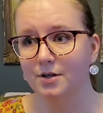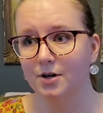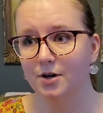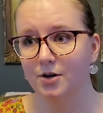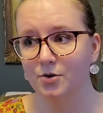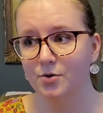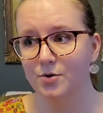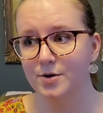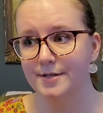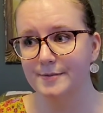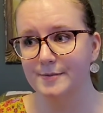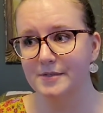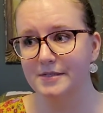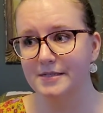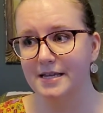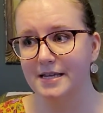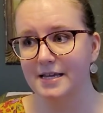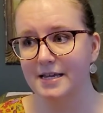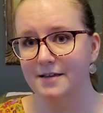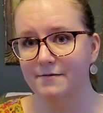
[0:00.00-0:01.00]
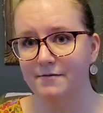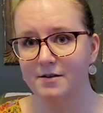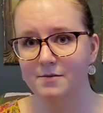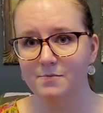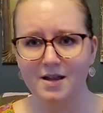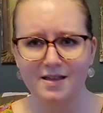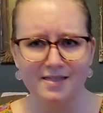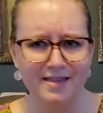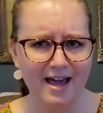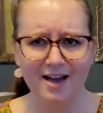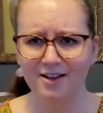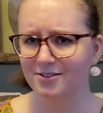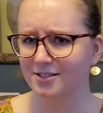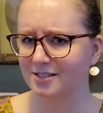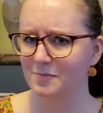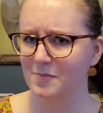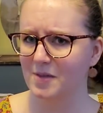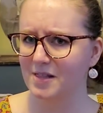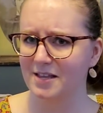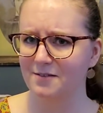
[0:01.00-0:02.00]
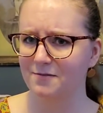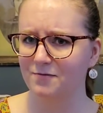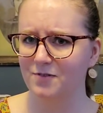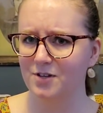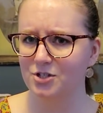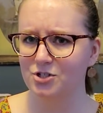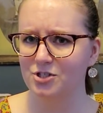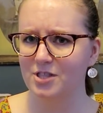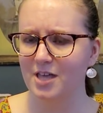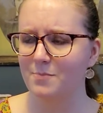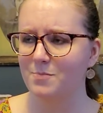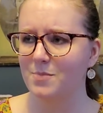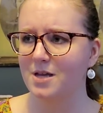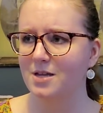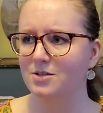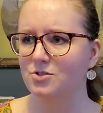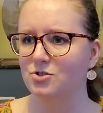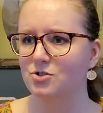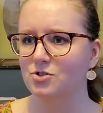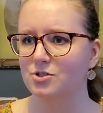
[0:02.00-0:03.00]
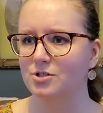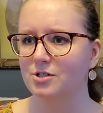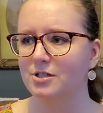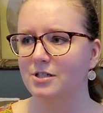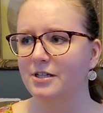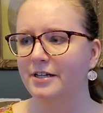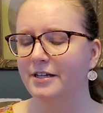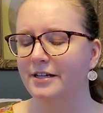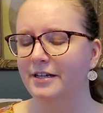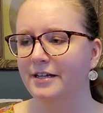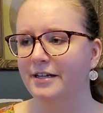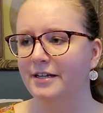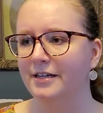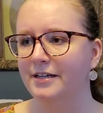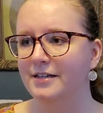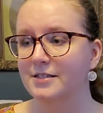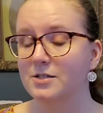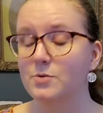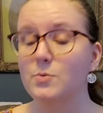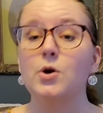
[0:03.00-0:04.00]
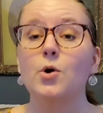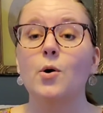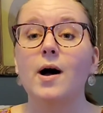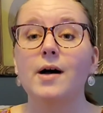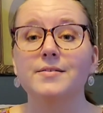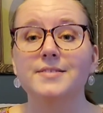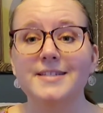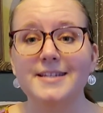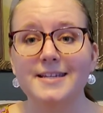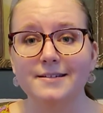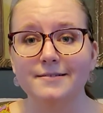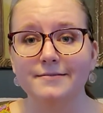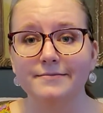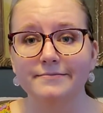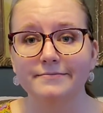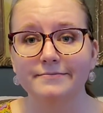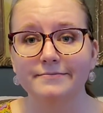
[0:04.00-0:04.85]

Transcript: on Christmas Eve and make the house smell like fish that much. So we go out to eat.